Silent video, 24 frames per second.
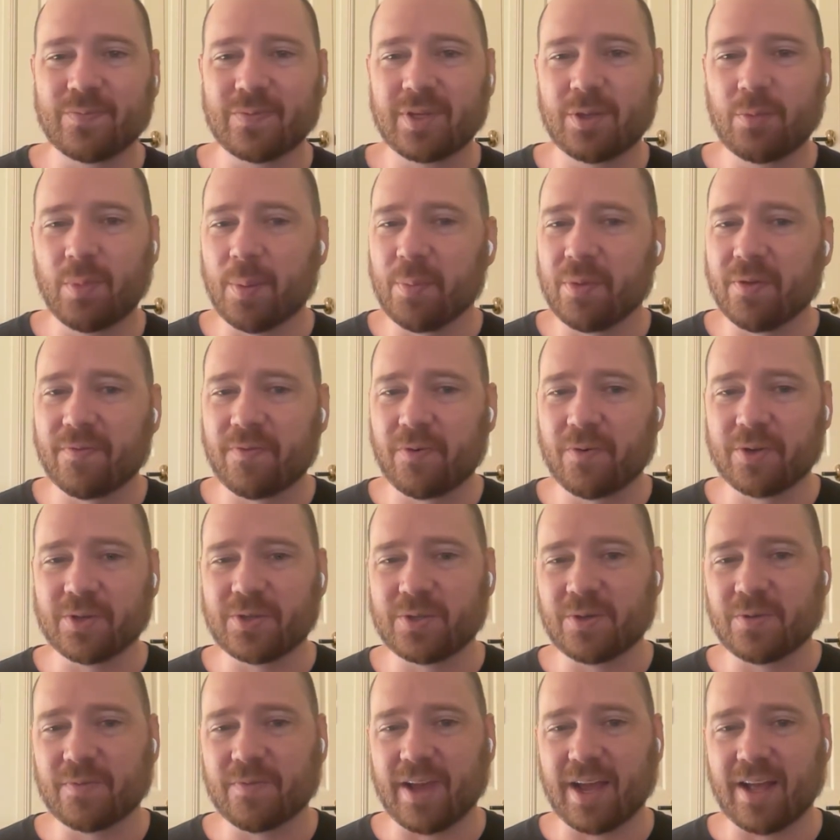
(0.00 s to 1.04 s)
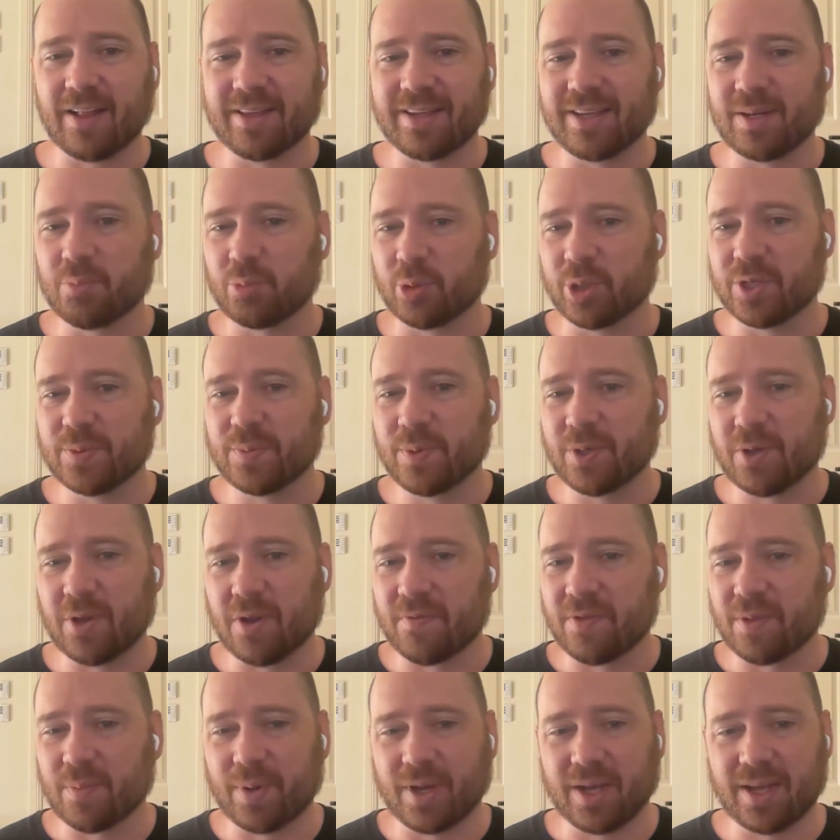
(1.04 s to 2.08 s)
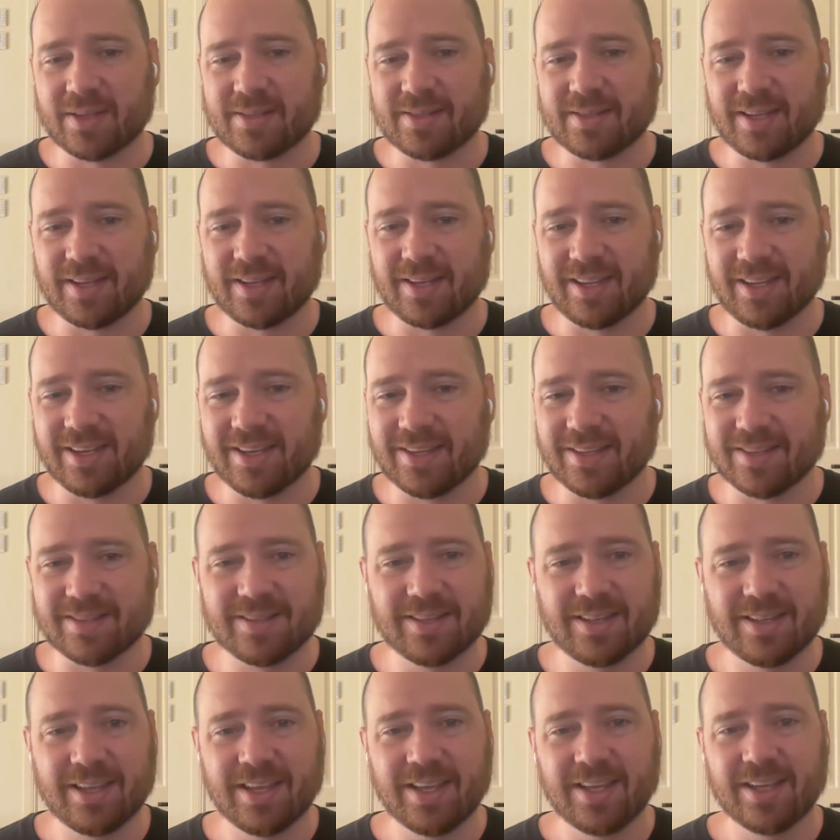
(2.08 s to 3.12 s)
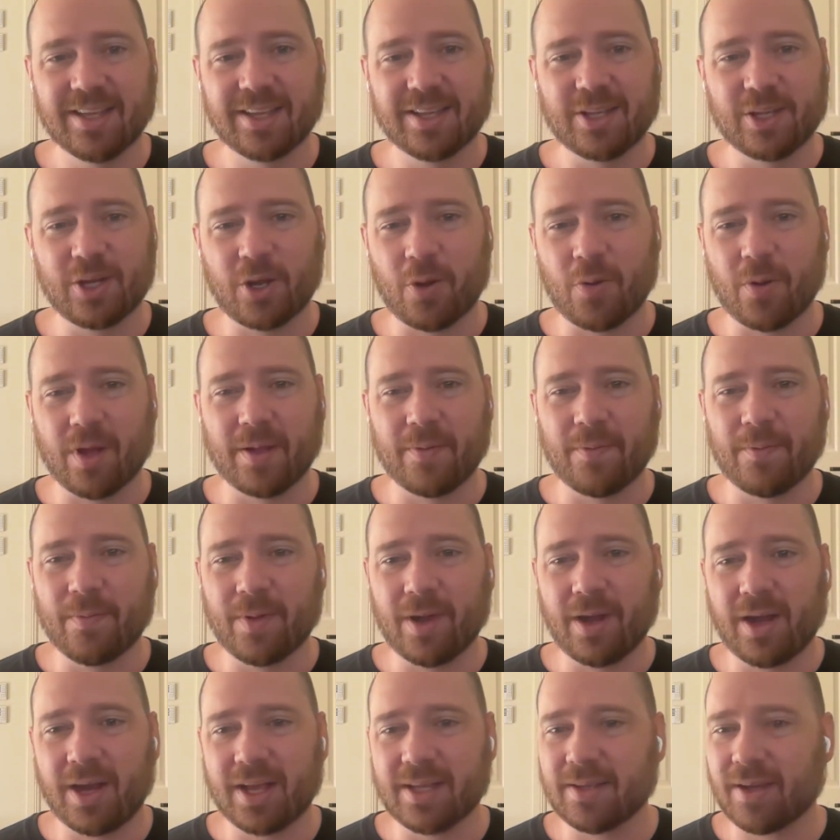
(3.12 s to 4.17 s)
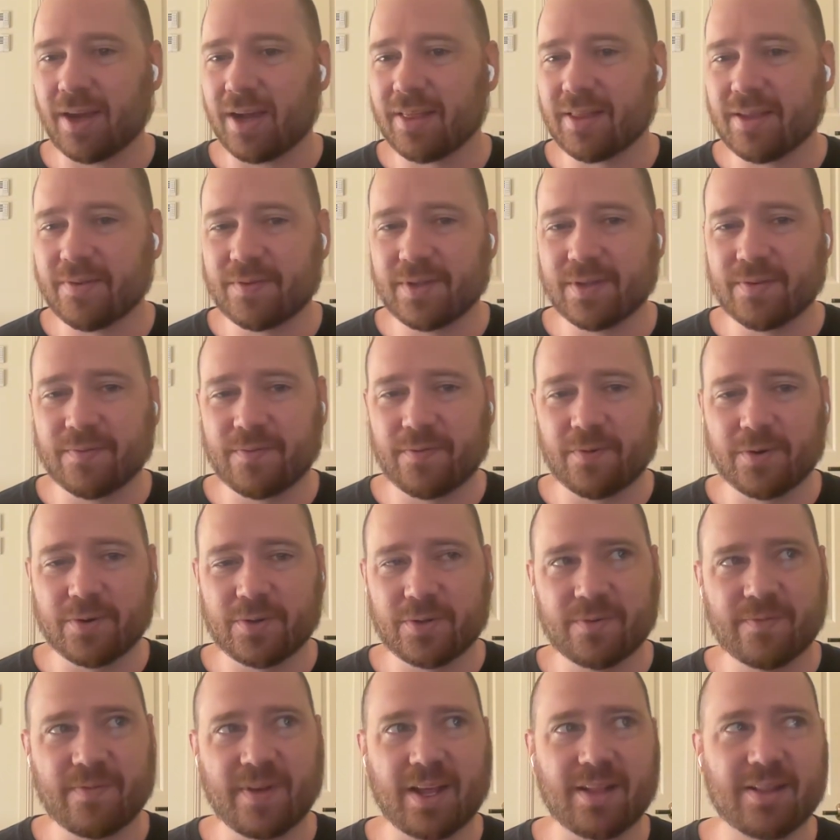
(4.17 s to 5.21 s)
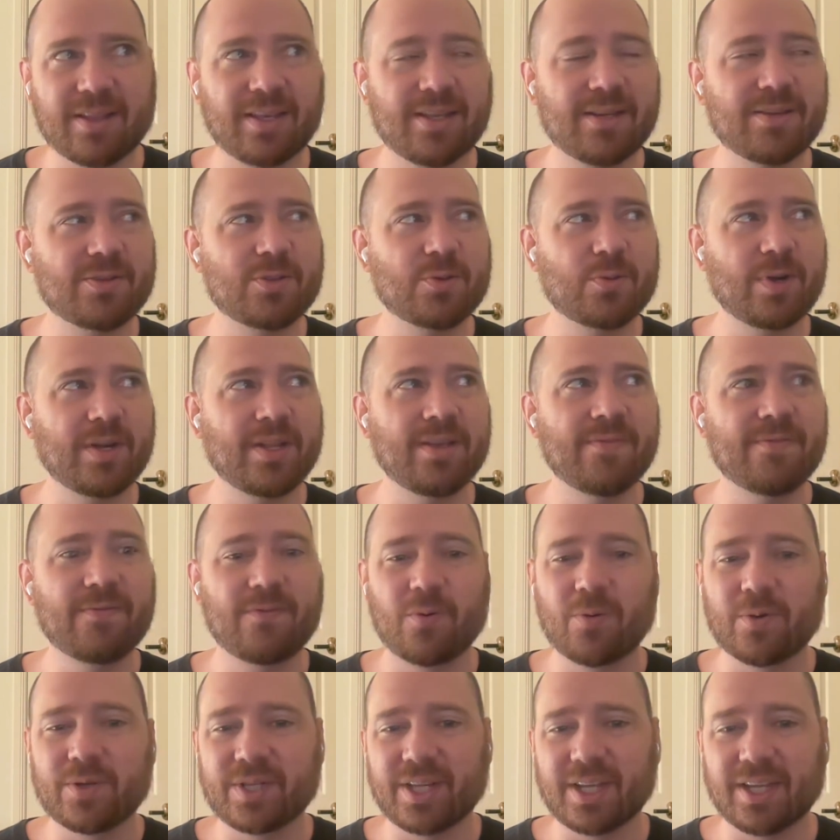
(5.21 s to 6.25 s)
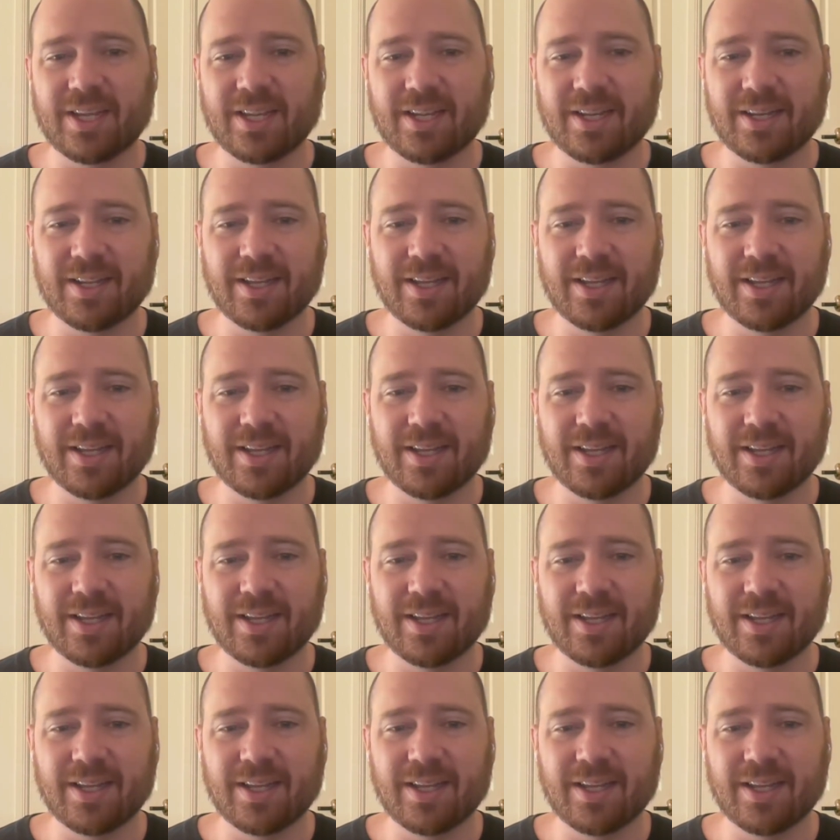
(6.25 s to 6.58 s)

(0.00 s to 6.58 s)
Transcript: You remember Fortitude Valley in Brisbane over the past 10 years. I lived in Fortitude Valley in 2014,